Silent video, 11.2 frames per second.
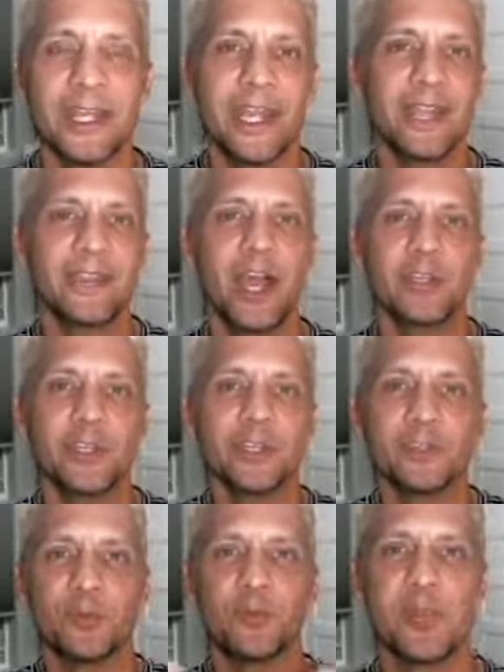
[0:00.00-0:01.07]
And now you get
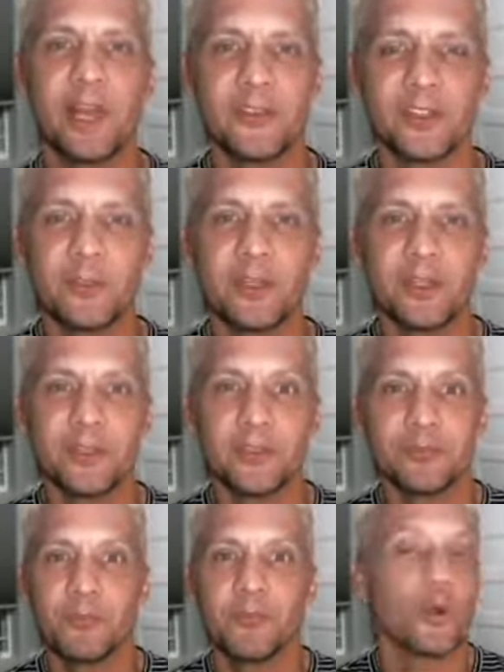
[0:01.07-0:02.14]
to apply some of
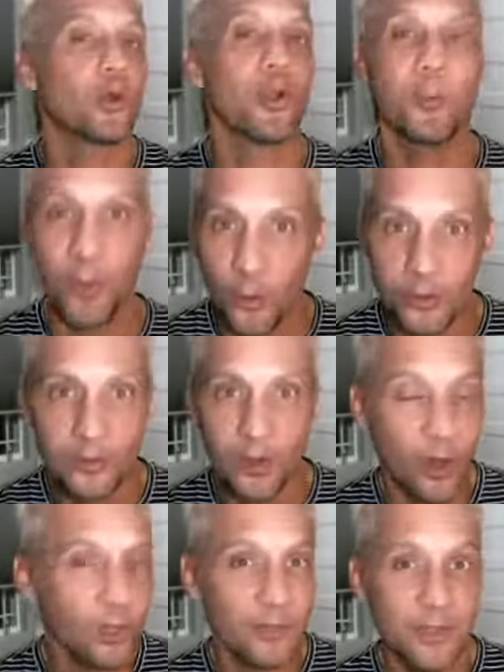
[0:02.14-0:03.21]
this or
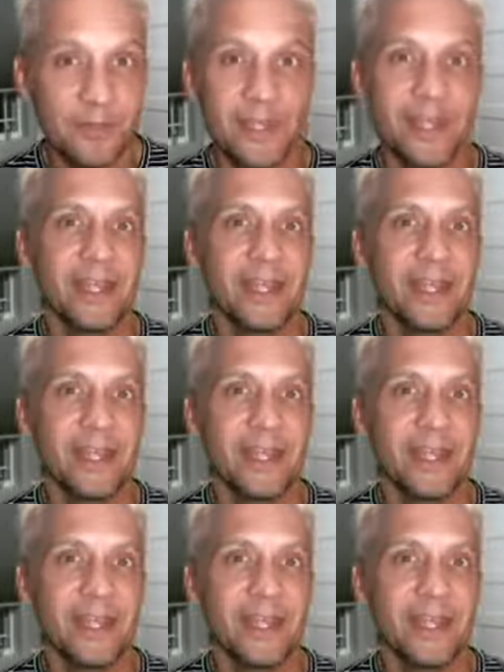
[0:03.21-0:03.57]
all of it.